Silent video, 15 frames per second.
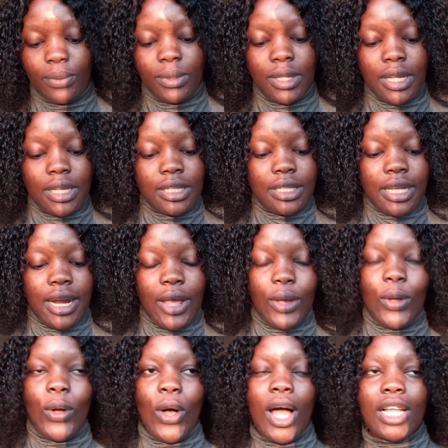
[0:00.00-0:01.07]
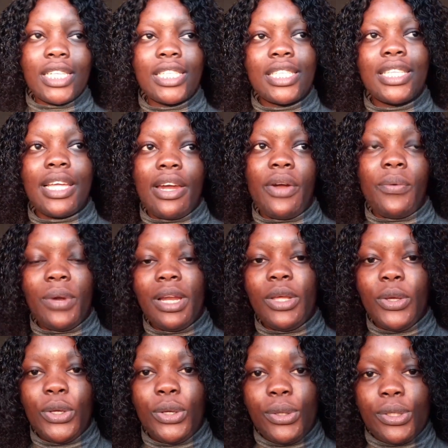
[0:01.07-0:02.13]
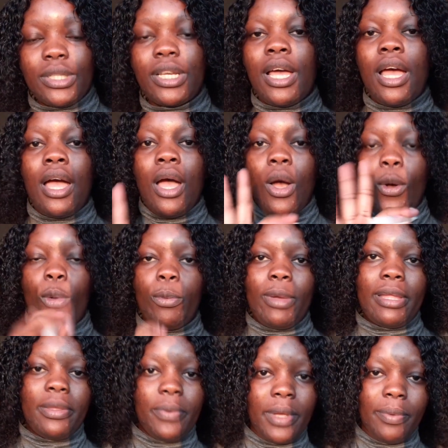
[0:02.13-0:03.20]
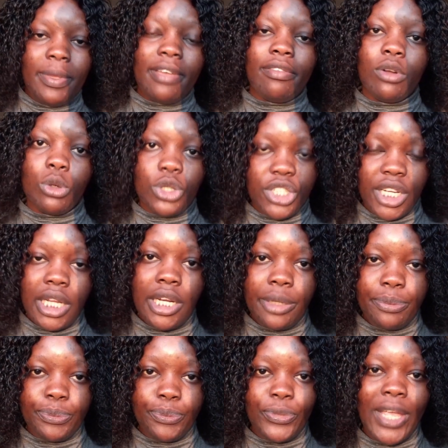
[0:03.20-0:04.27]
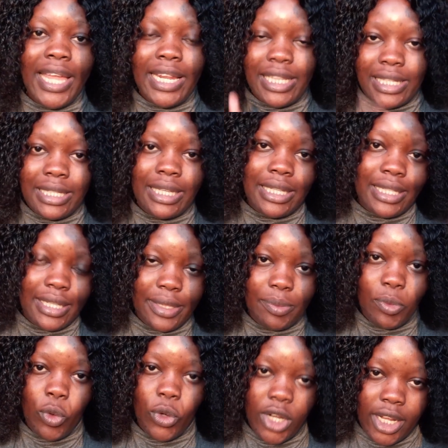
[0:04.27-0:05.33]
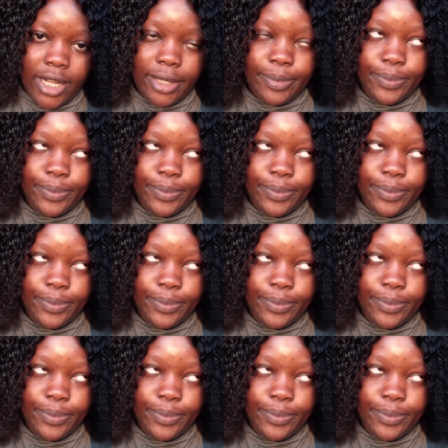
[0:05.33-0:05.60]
things that I got that are really cute. Oh, by the way, we have load shedding and it's 6 in the morning.